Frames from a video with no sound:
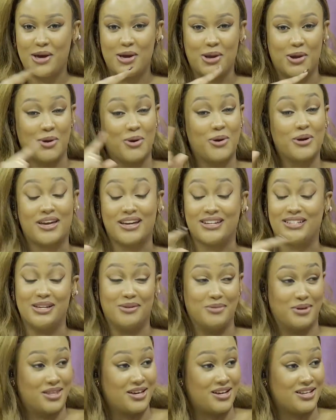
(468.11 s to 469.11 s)
you're not getting
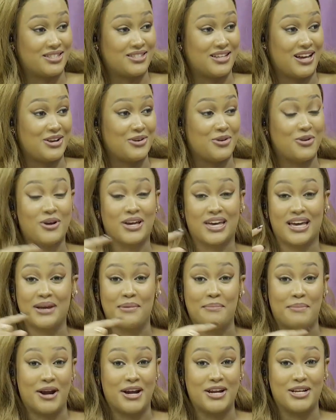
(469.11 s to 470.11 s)
with her son. You're not
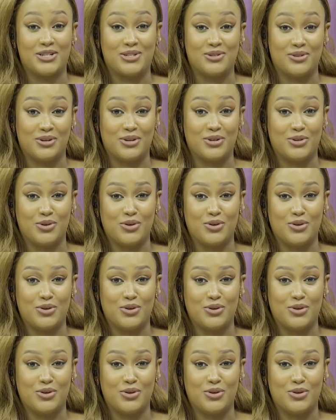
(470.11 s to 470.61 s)
getting married to.